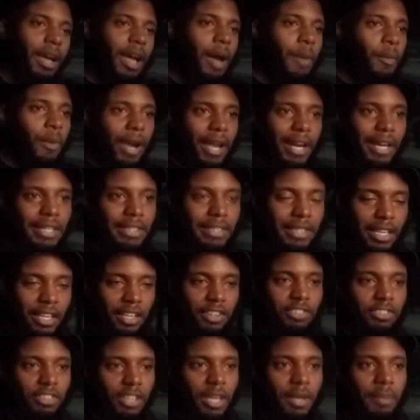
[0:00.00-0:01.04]
work at a
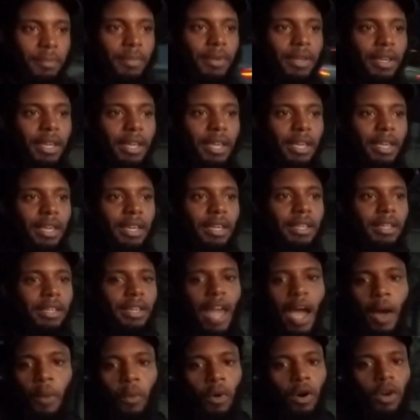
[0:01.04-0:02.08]
dealership,
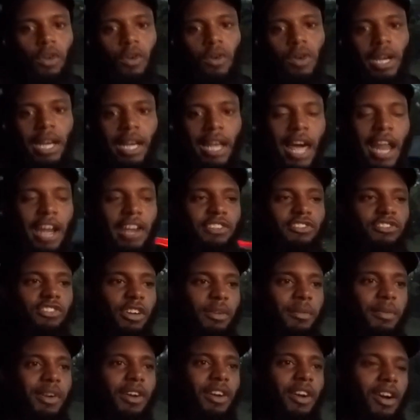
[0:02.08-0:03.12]
and I work on a lot of
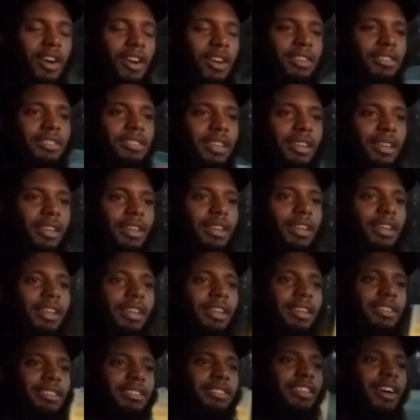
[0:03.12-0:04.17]
German cars.
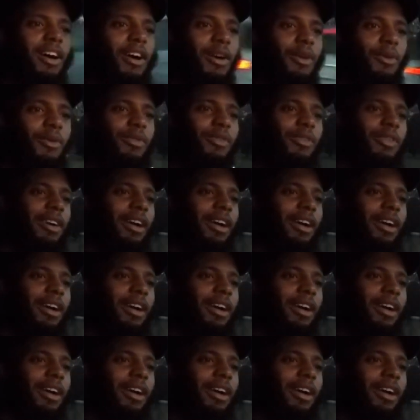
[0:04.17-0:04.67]
So